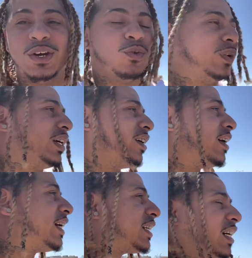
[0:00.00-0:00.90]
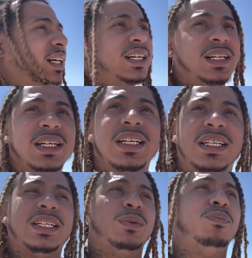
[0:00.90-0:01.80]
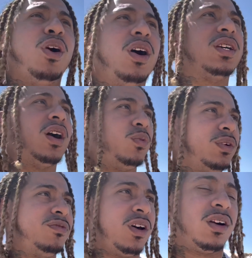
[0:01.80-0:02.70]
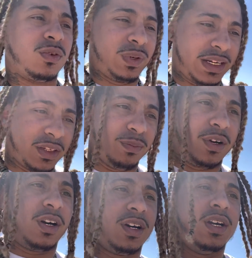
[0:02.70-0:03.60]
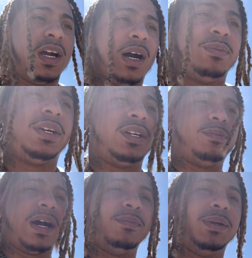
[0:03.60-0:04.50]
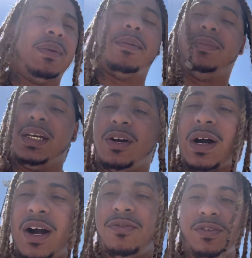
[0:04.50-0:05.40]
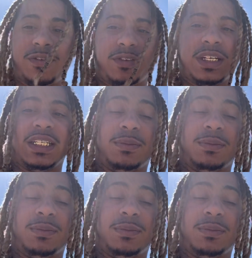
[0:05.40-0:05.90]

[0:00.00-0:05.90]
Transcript: We here at oh, the yeah, the mall, y'all. We vlogging. We at the mall. I'm here to buy me my Bigo outfit for this